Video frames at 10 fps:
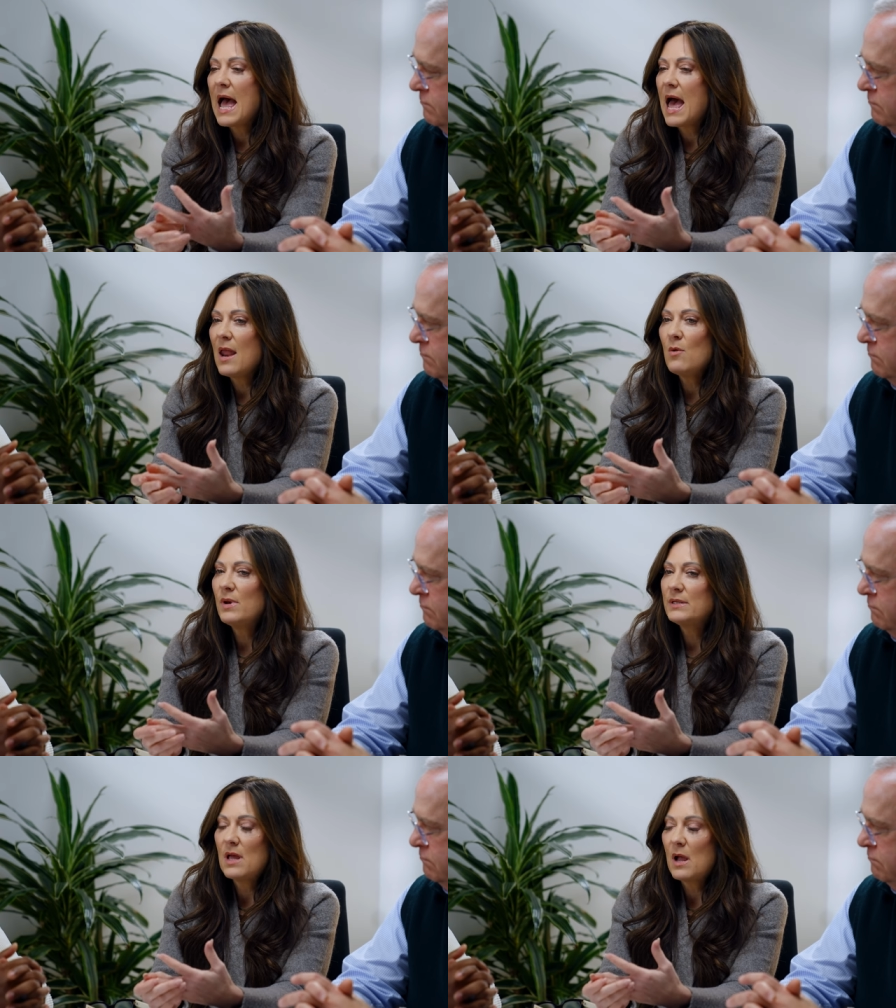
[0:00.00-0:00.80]
I don't
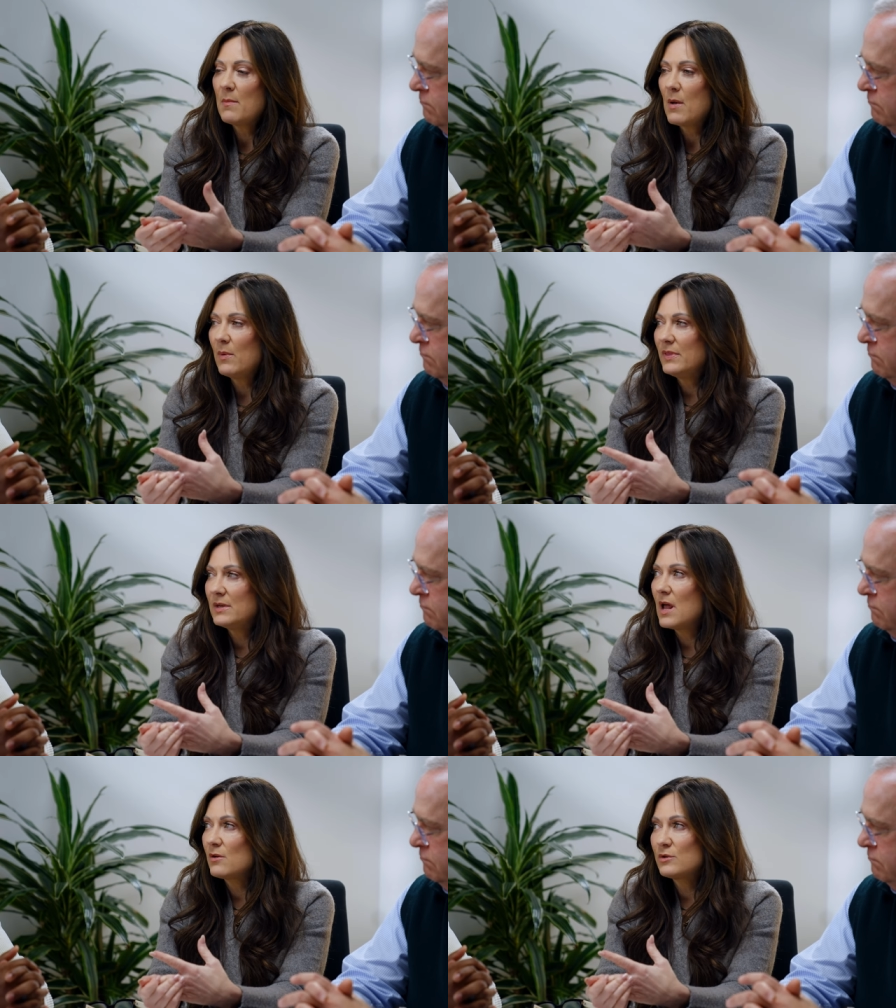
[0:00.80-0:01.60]
want to talk about what the
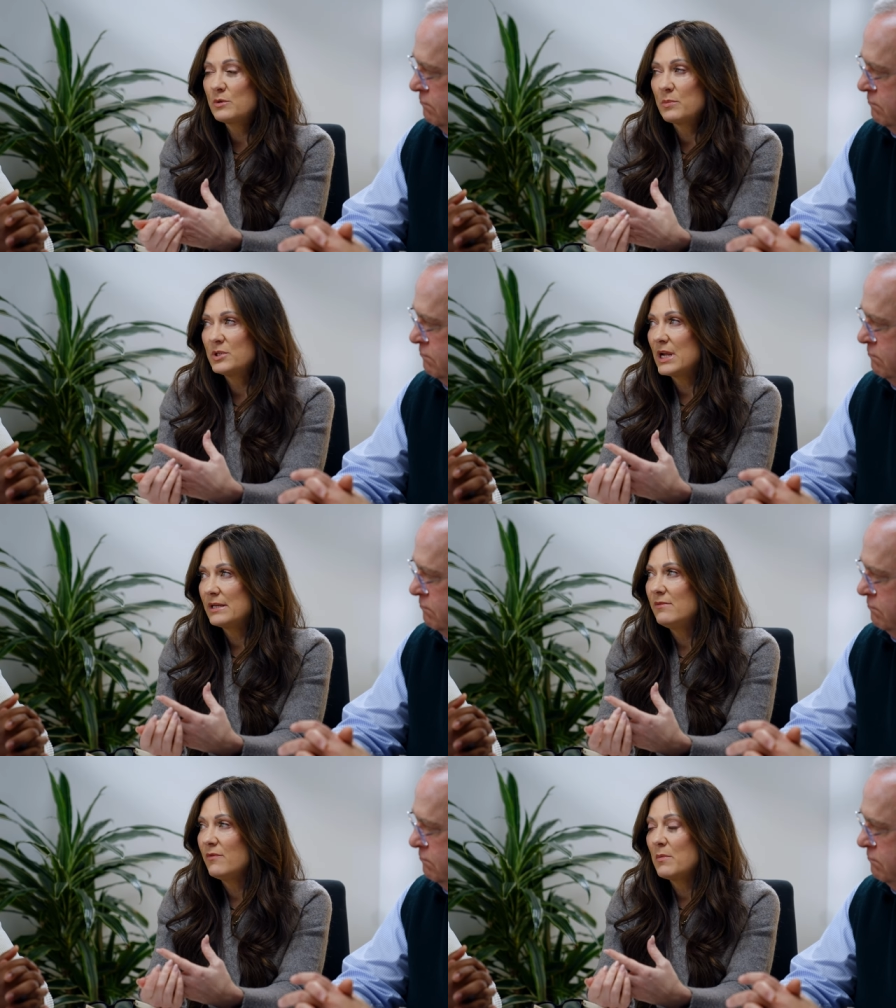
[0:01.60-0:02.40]
doctors are
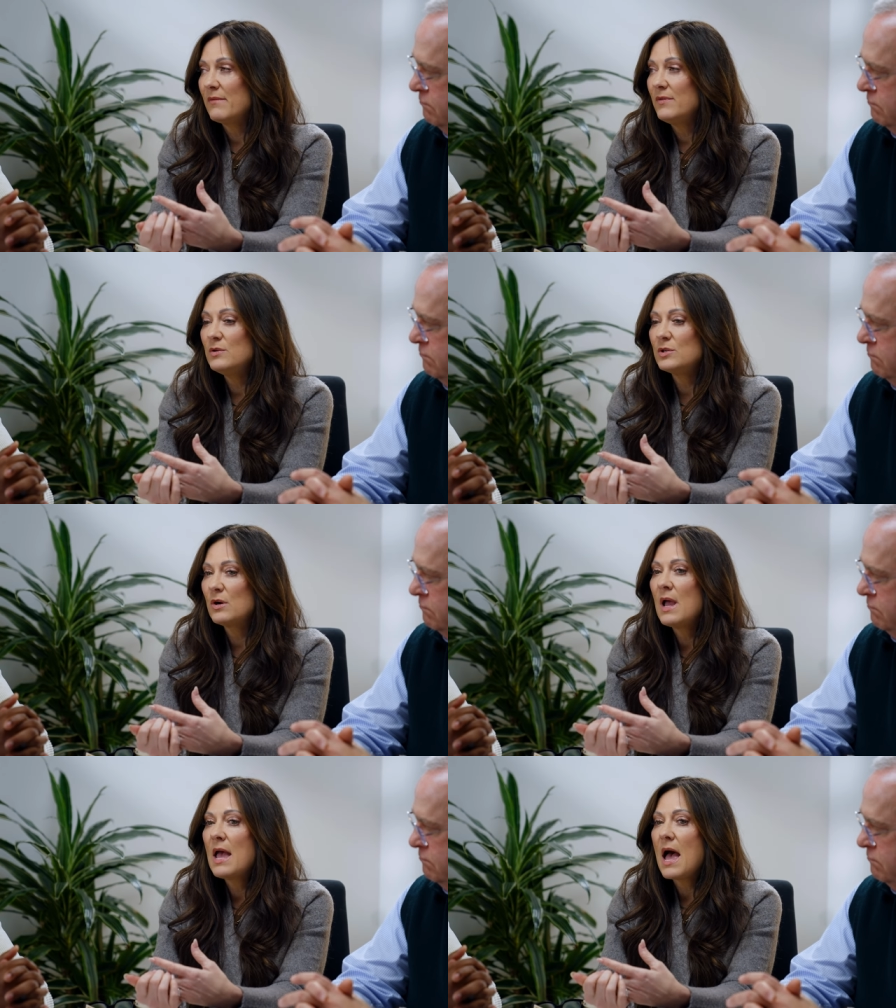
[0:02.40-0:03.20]
projecting for my
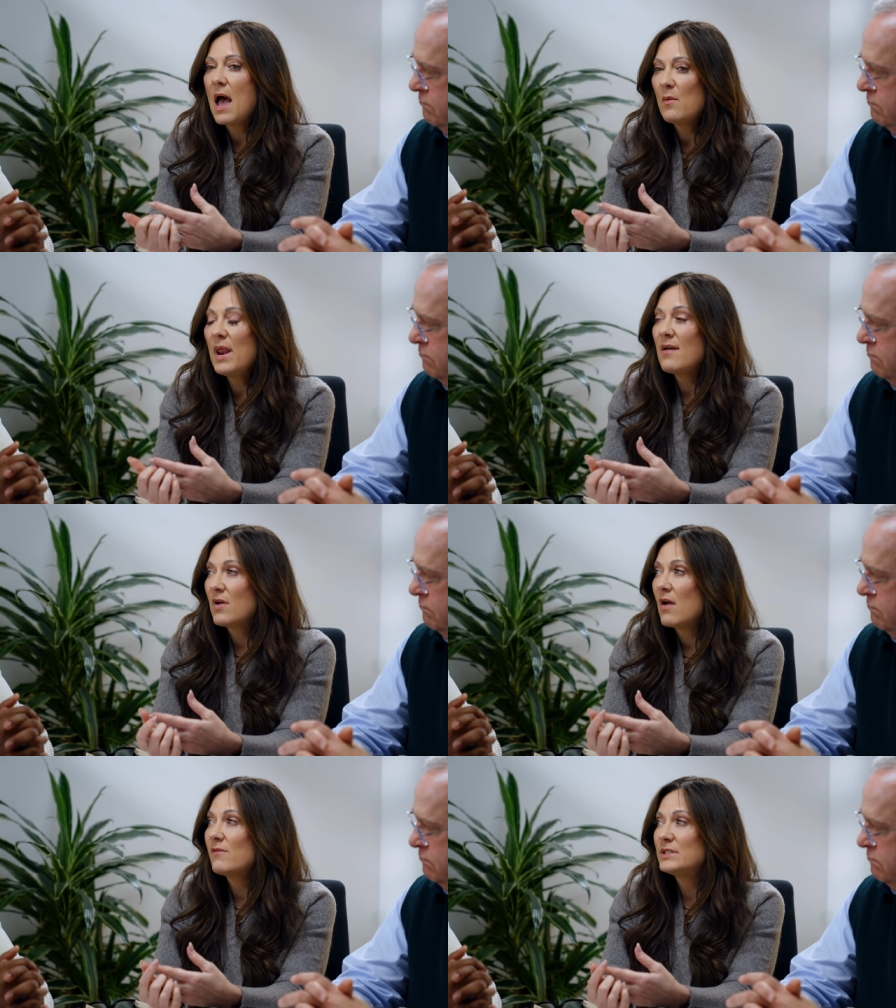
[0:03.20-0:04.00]
future. I want to have
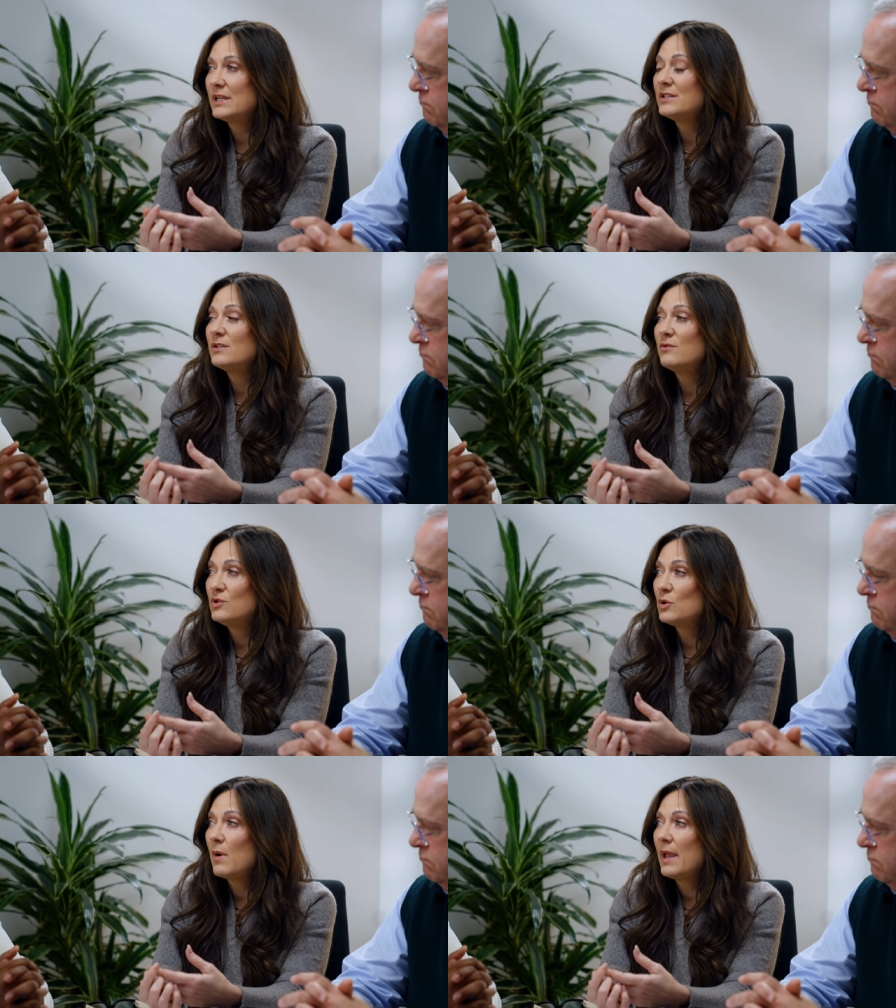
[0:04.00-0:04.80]
conversations of
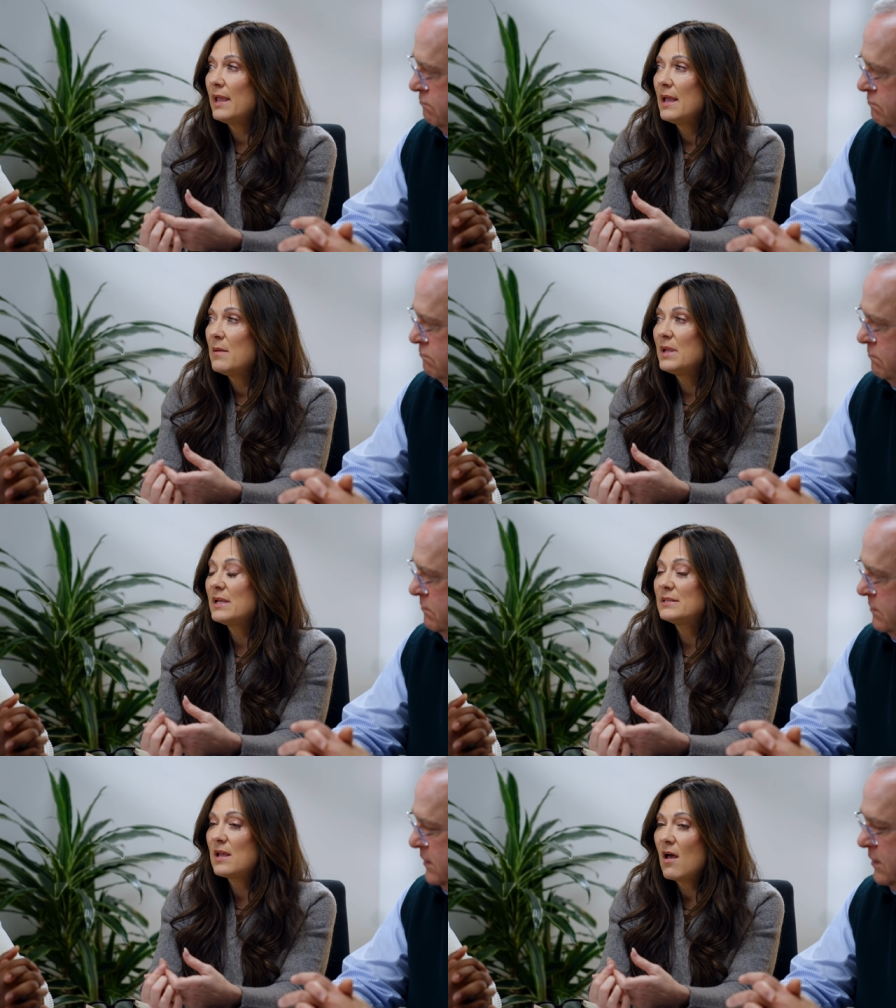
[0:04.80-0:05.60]
joy, mm-hmm.
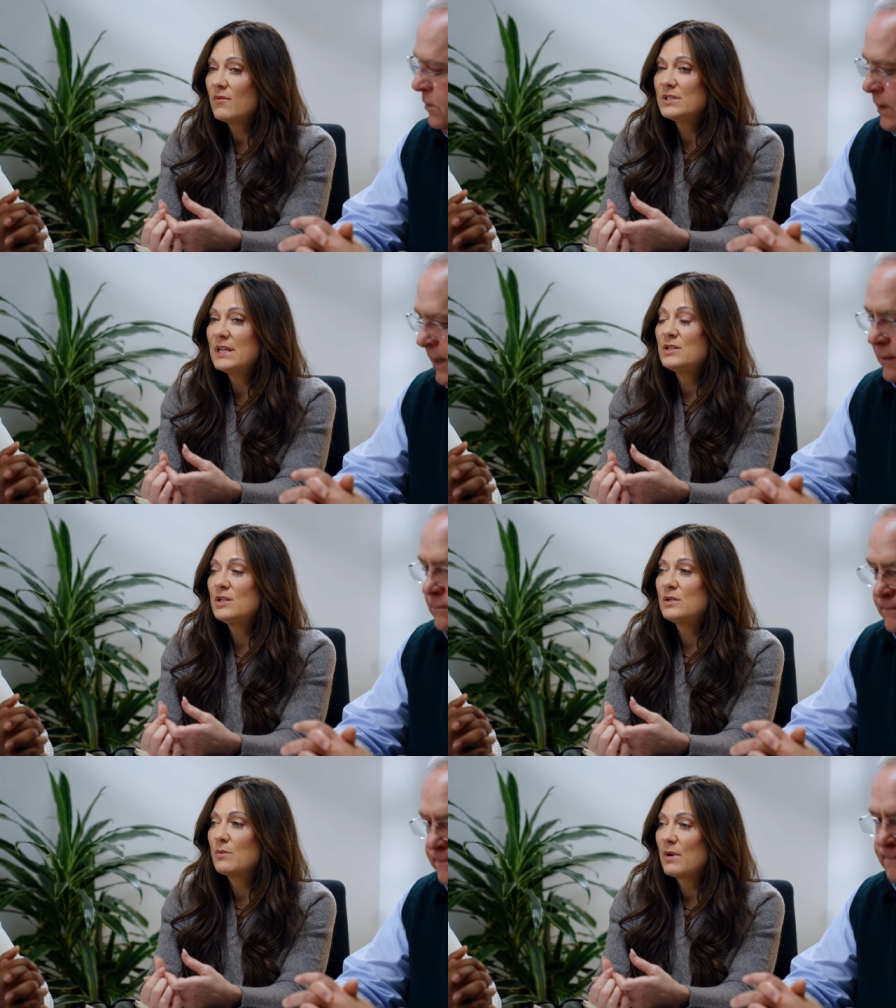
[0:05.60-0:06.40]
because
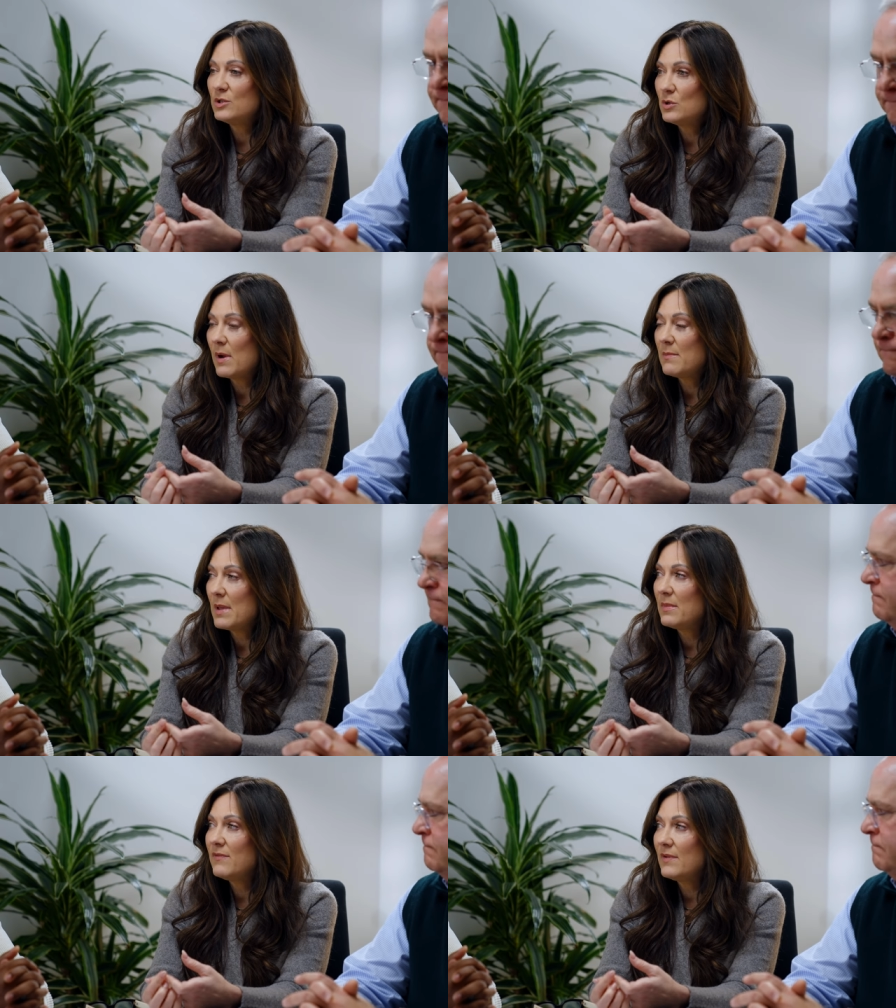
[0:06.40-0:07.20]
conversations around joy
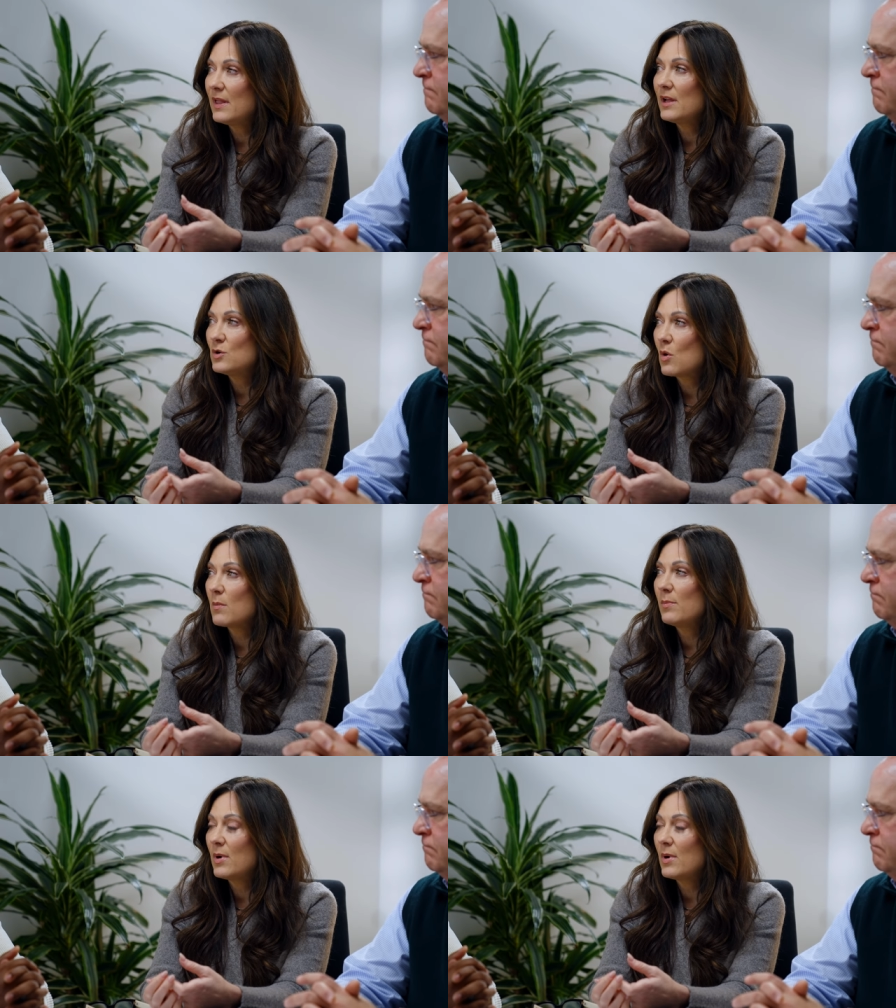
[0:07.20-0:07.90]
make me feel like a normal